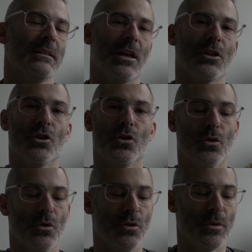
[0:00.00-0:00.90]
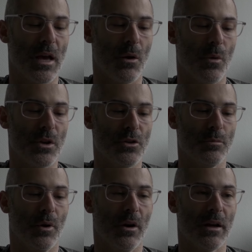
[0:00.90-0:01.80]
that you get when
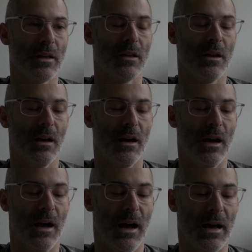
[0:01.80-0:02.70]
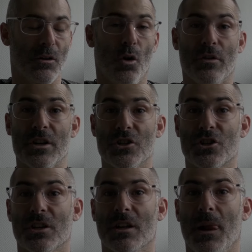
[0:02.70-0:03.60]
you buy an
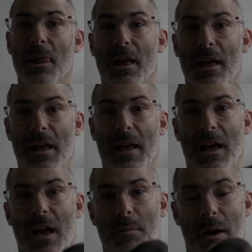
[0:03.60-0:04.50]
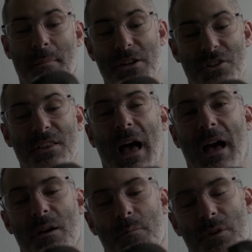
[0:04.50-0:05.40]
orange. Imagine
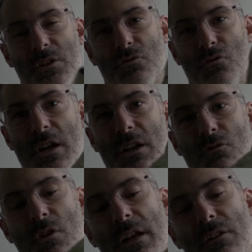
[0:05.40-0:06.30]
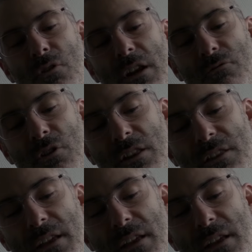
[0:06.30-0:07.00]
that, but just really